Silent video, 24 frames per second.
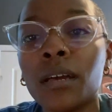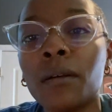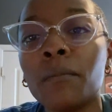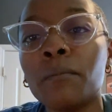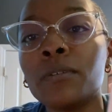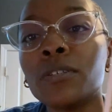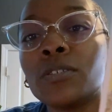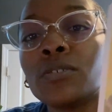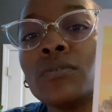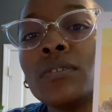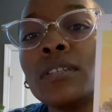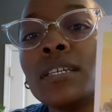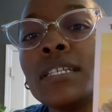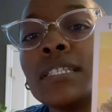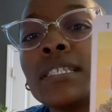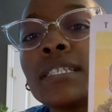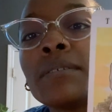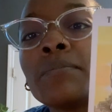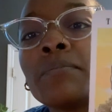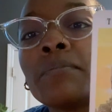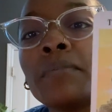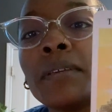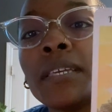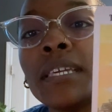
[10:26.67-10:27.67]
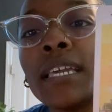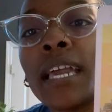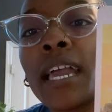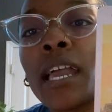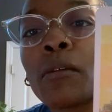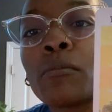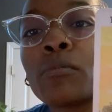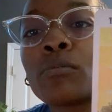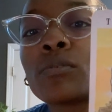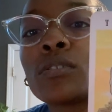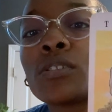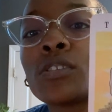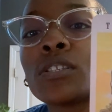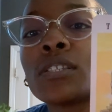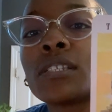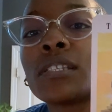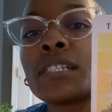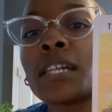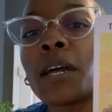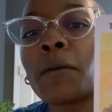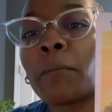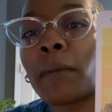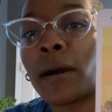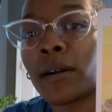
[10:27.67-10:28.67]
But you need to be able to
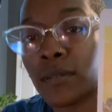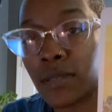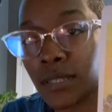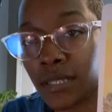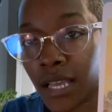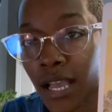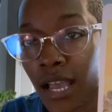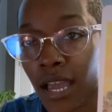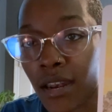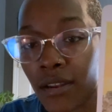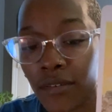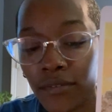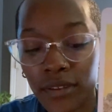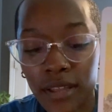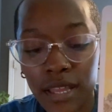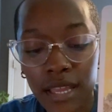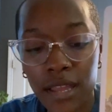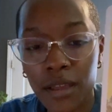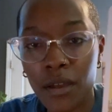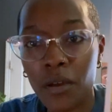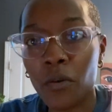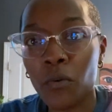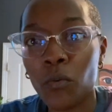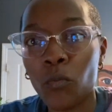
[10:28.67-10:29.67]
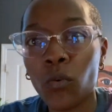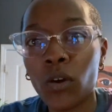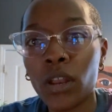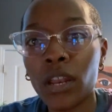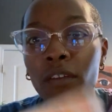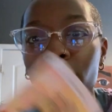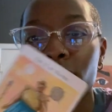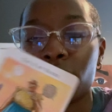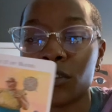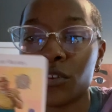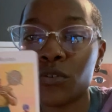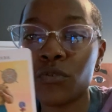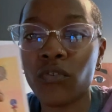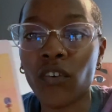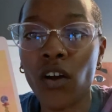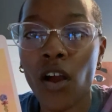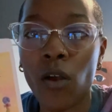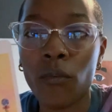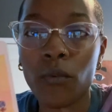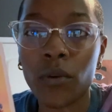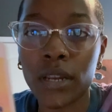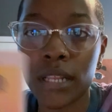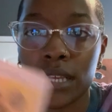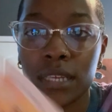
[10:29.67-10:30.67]
step outside of whatever you've
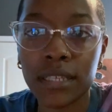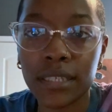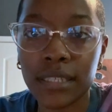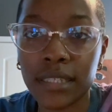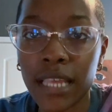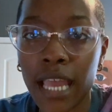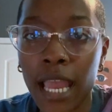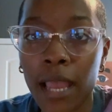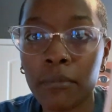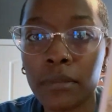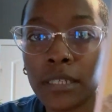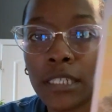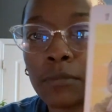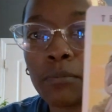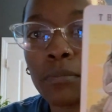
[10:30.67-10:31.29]
already established,